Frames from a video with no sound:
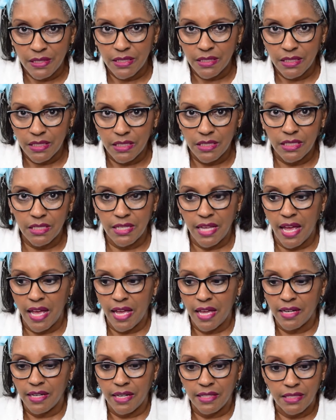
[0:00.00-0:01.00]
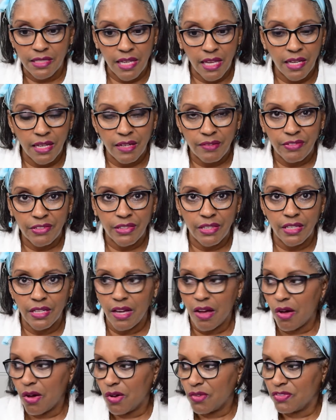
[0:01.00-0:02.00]
it to the side. I take everything
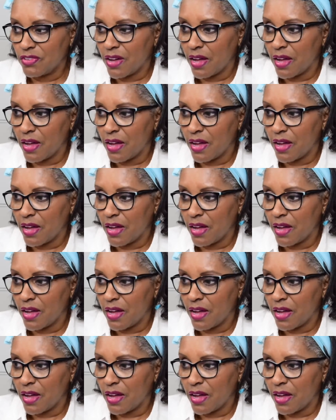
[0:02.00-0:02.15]
off.